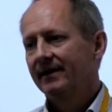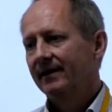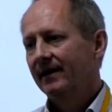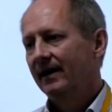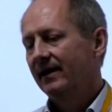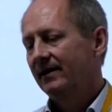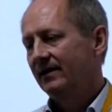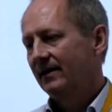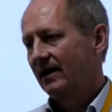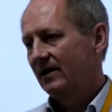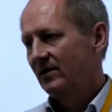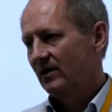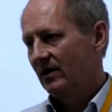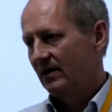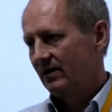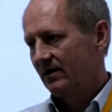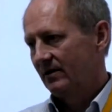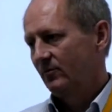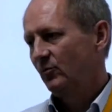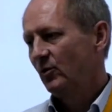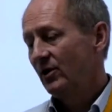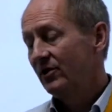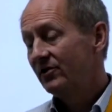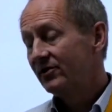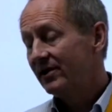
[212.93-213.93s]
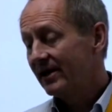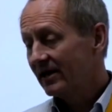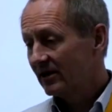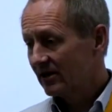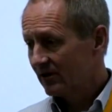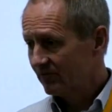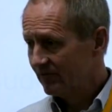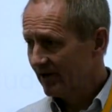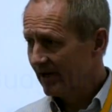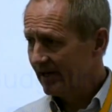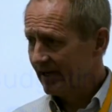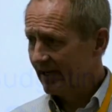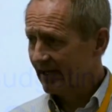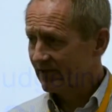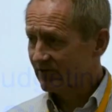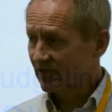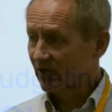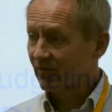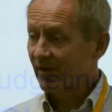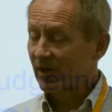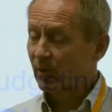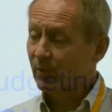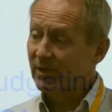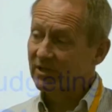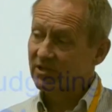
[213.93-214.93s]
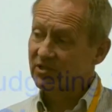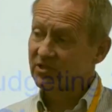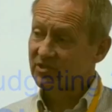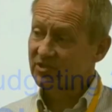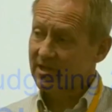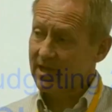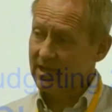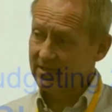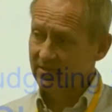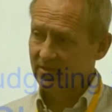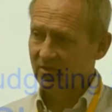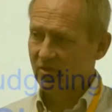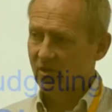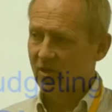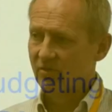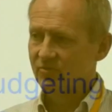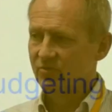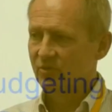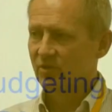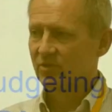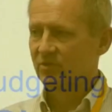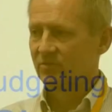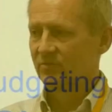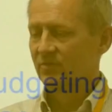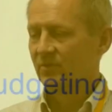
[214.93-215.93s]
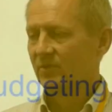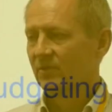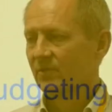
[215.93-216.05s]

And we think really it's a great way to start on your